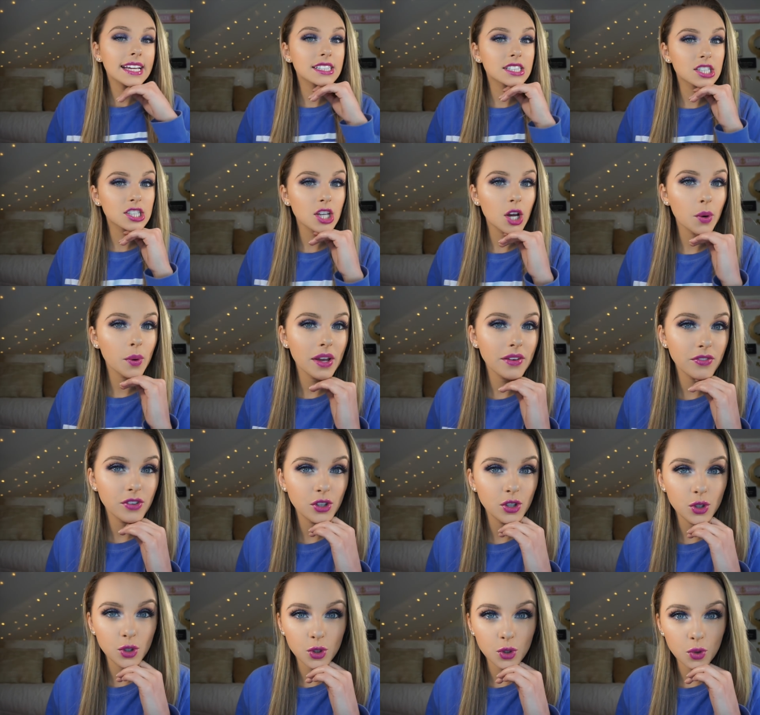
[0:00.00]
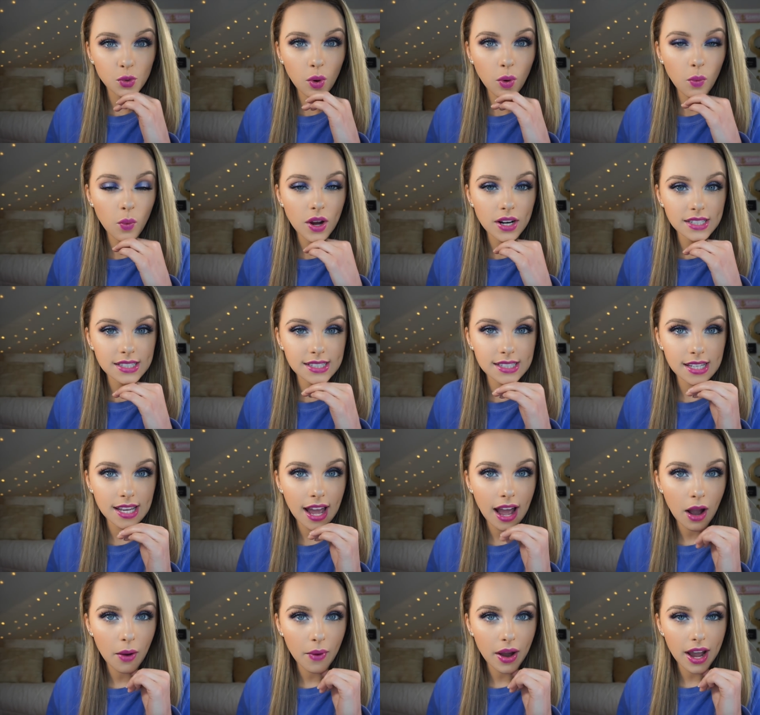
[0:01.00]
And so if you wanna see
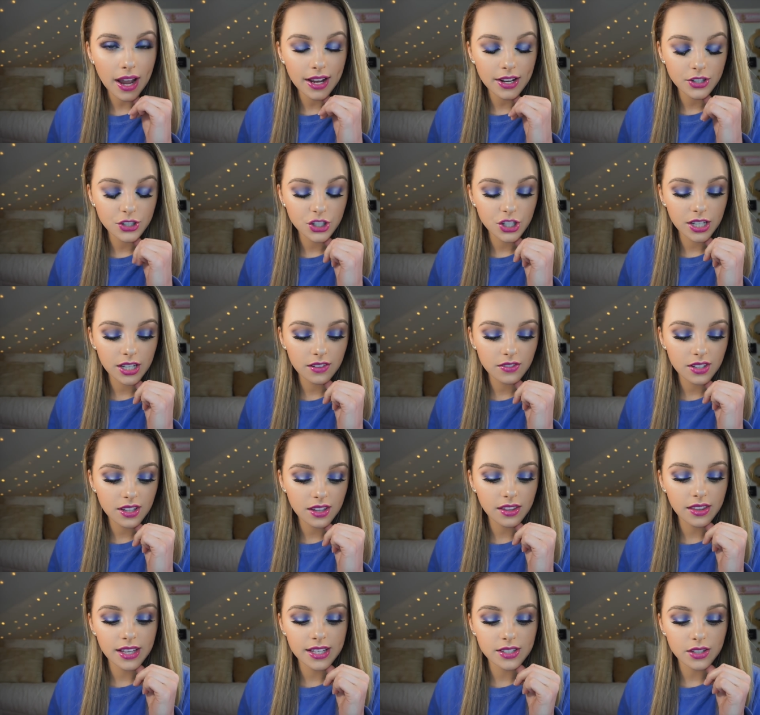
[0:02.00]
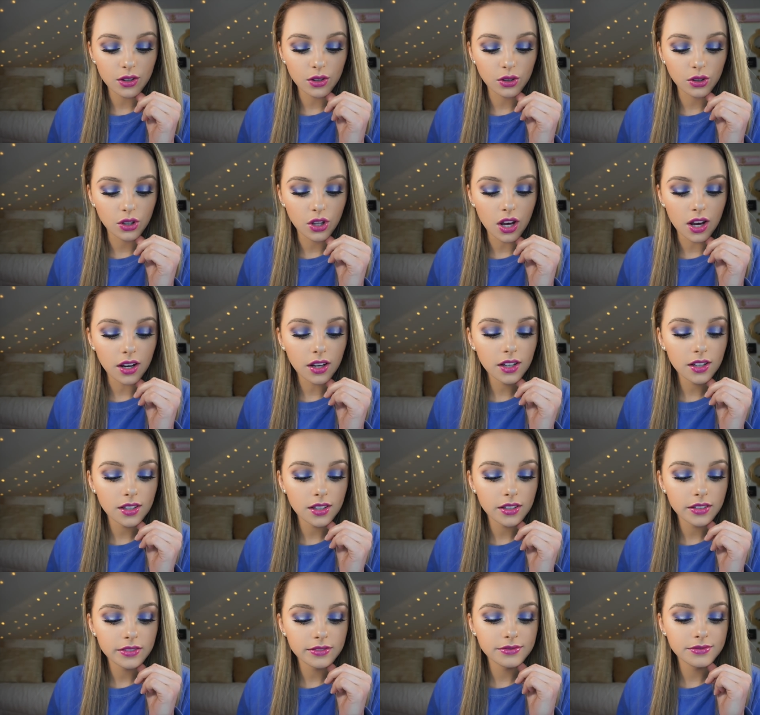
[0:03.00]
how I achieved this look,
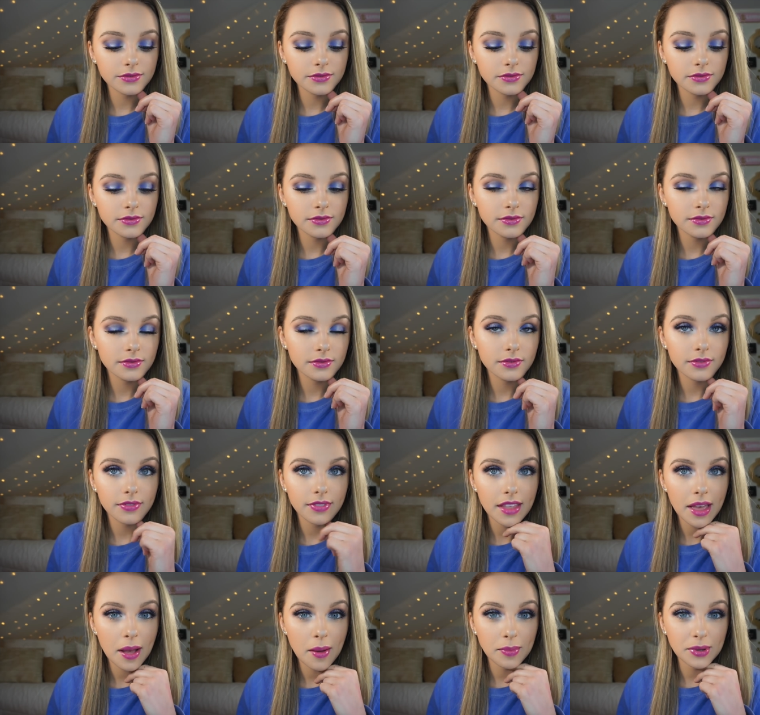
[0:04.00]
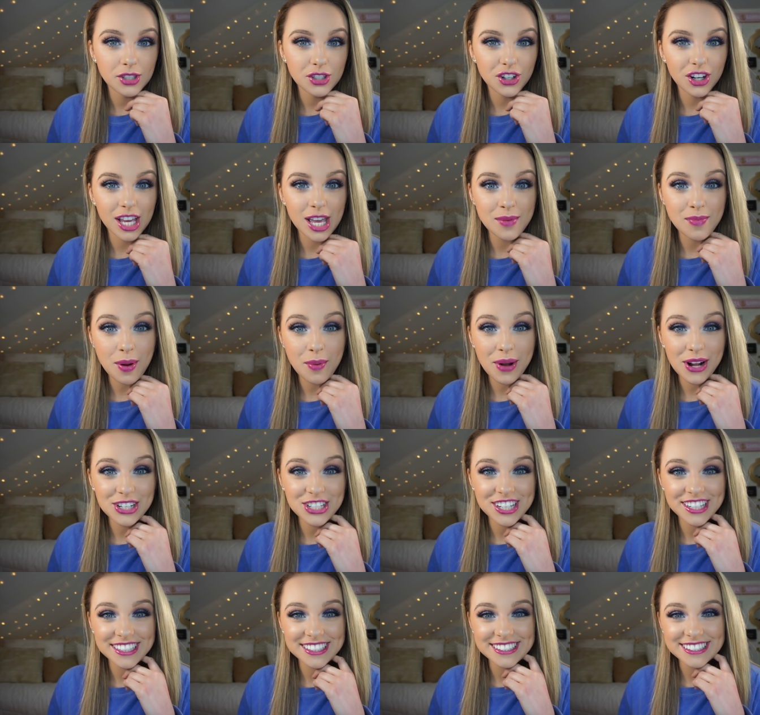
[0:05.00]
be sure to keep on
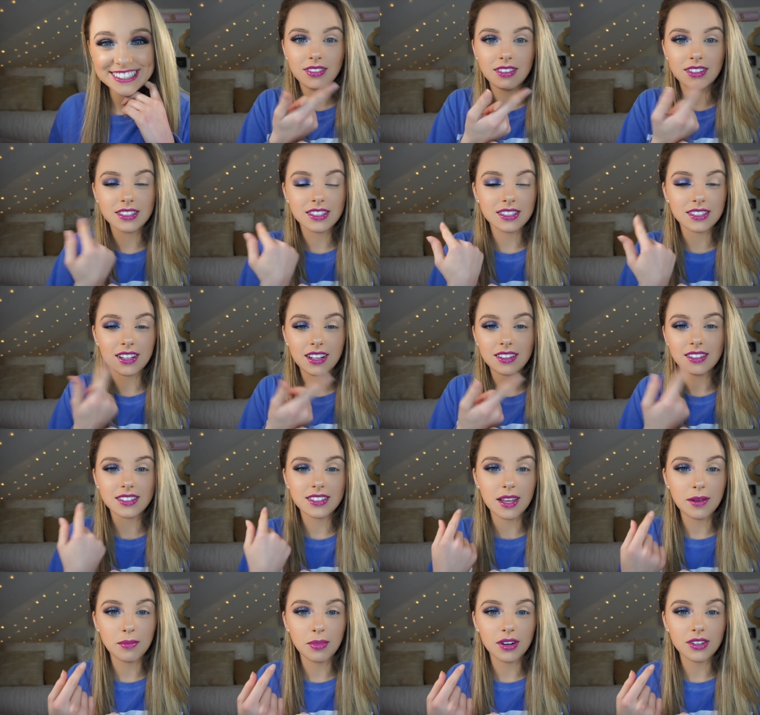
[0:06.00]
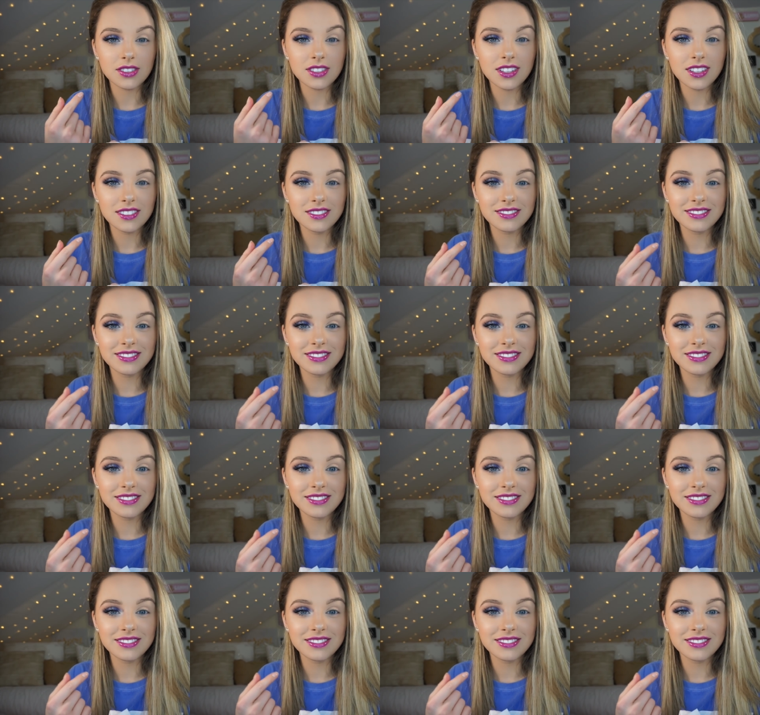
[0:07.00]
watching. This is not the same person.